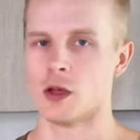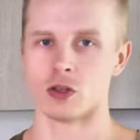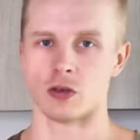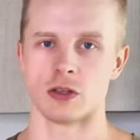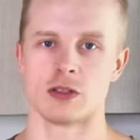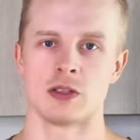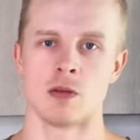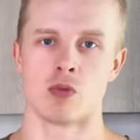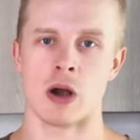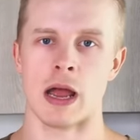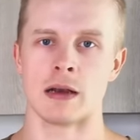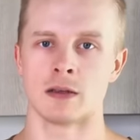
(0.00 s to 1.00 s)
So this is the
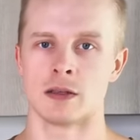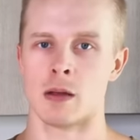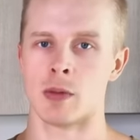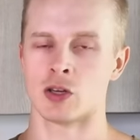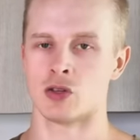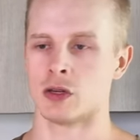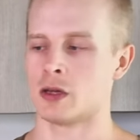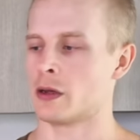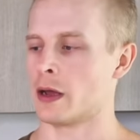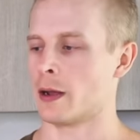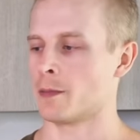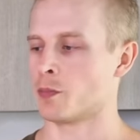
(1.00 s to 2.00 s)
brand that I'm actually
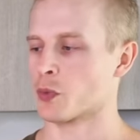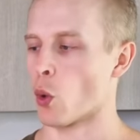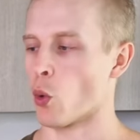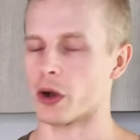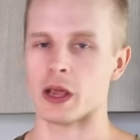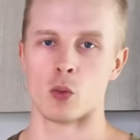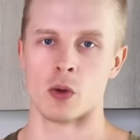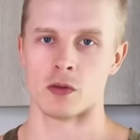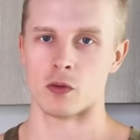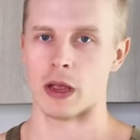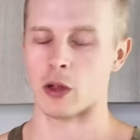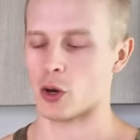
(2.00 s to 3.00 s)
um, working
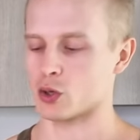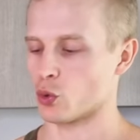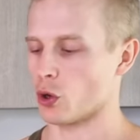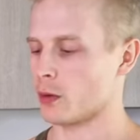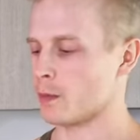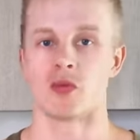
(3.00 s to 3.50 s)
with together as well.